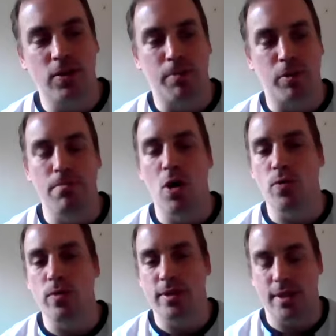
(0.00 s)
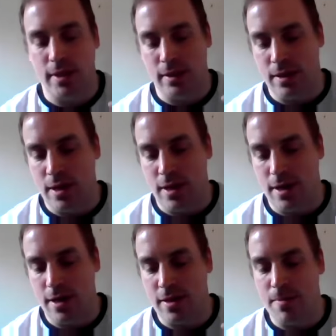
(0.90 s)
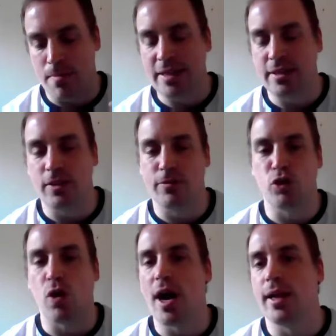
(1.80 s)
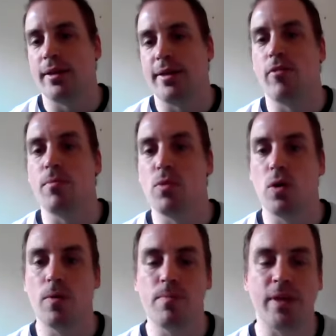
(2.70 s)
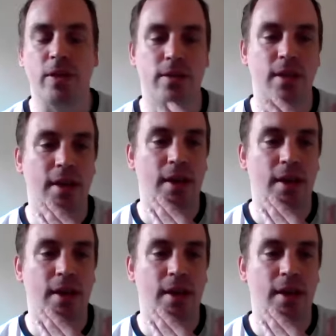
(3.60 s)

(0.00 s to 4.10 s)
promote the message of trial and error more, because